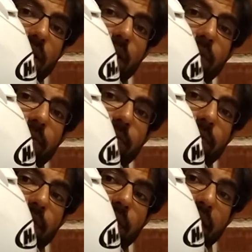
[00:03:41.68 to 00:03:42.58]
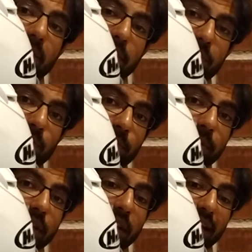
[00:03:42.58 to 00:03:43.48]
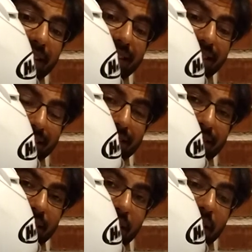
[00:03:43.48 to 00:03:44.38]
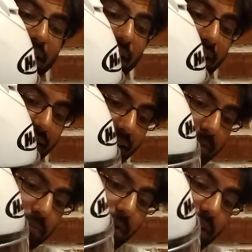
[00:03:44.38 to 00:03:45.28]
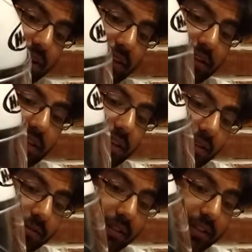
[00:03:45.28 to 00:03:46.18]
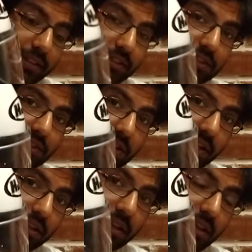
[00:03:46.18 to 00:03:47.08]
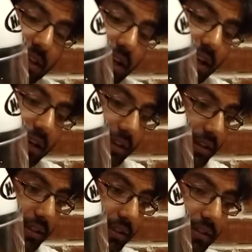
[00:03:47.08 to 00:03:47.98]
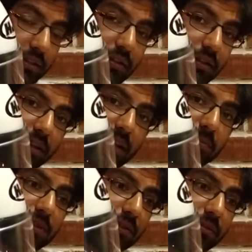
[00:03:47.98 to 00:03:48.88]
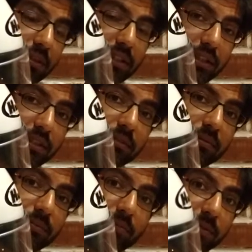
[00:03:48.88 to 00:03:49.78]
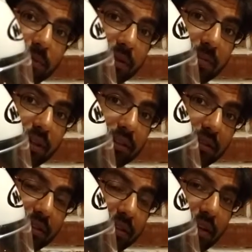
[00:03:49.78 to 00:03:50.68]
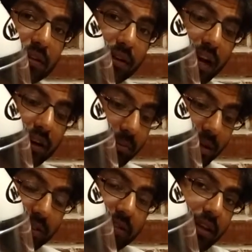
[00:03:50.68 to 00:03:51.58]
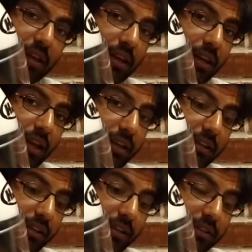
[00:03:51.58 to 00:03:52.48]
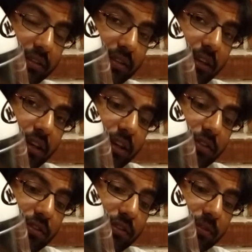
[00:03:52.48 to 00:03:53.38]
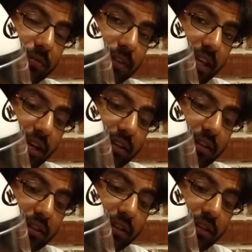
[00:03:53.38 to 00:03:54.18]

of helmet would be like this, and at that point, if this is straight, you're going to capture only the speedometer and your handlebars and nothing else. So for that,